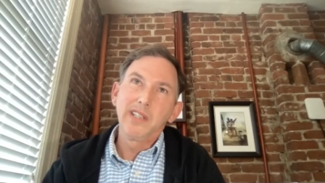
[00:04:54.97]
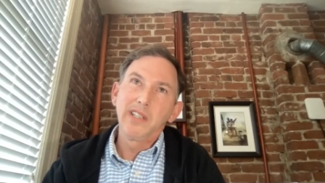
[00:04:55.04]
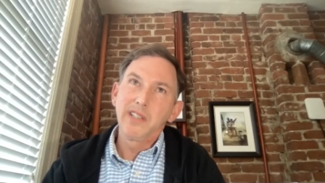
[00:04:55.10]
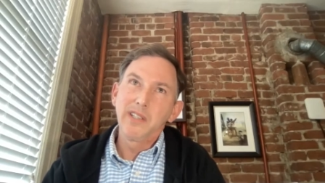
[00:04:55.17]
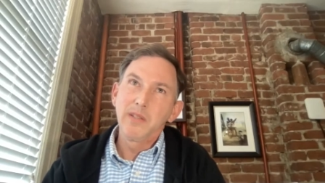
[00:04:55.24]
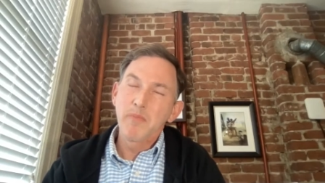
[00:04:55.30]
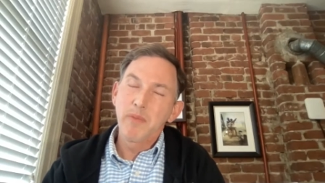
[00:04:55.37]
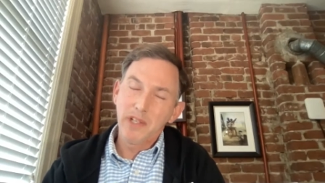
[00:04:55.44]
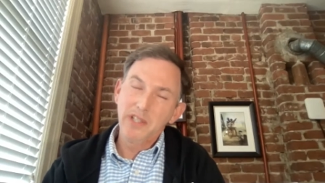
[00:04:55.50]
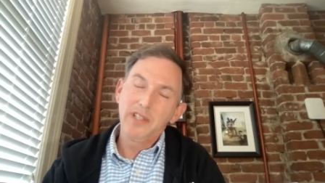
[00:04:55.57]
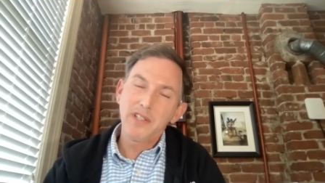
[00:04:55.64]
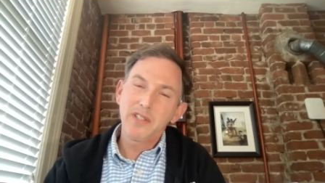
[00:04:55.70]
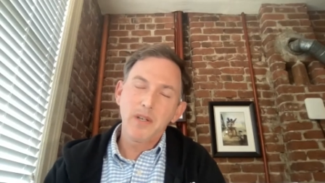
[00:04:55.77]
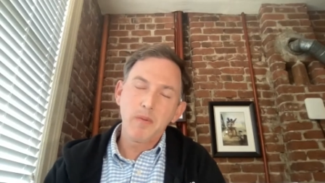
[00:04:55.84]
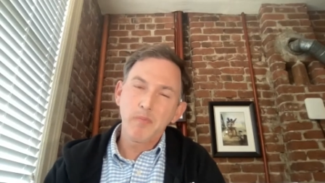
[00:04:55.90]
but it is
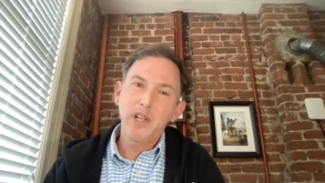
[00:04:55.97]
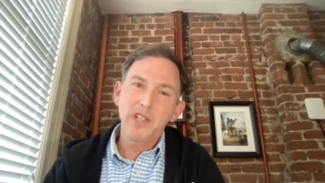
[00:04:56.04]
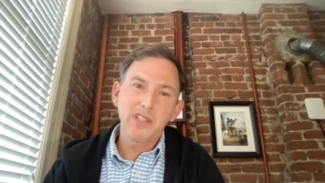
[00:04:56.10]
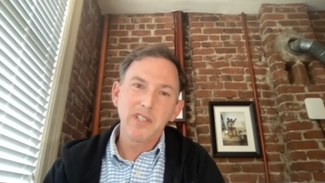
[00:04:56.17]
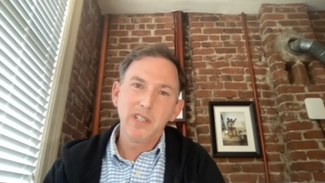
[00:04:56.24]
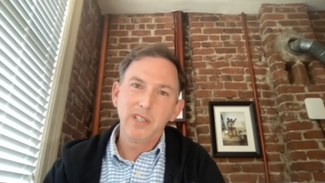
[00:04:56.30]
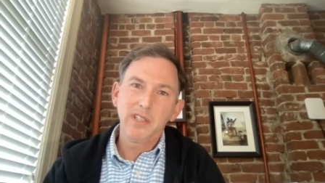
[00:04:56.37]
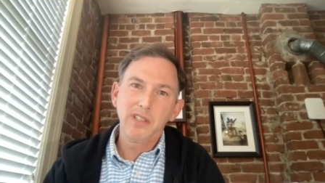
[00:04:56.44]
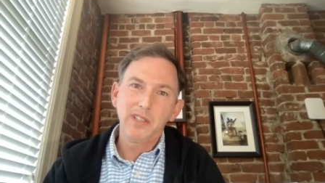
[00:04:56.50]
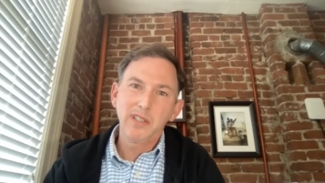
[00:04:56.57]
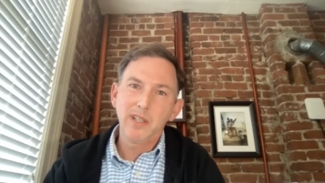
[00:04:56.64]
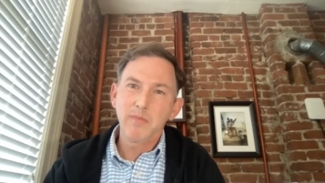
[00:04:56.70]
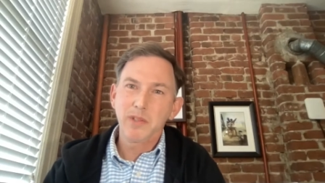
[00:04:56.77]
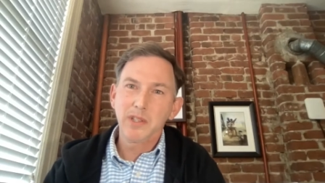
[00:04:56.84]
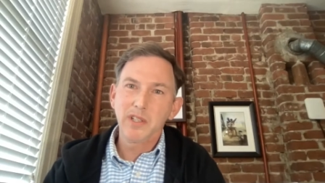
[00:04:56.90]
unprecedented. I
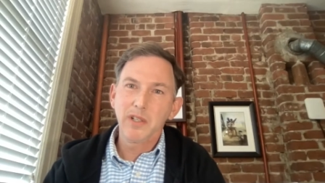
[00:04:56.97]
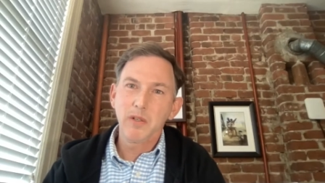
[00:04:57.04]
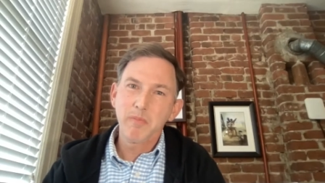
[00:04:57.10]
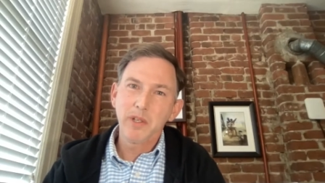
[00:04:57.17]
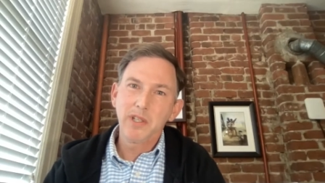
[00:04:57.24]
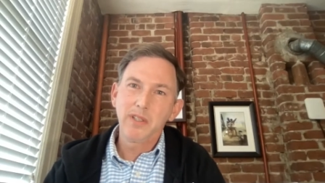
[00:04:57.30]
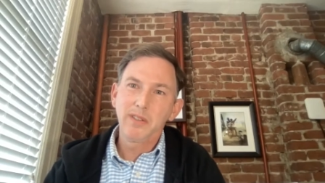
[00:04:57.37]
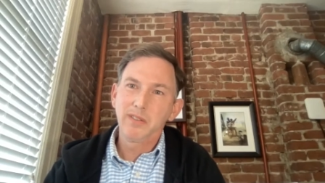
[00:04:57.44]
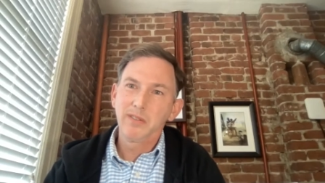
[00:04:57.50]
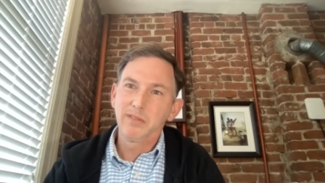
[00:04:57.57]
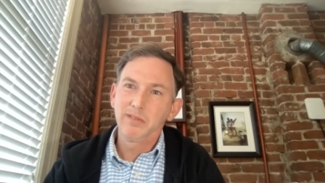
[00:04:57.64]
mean, there have been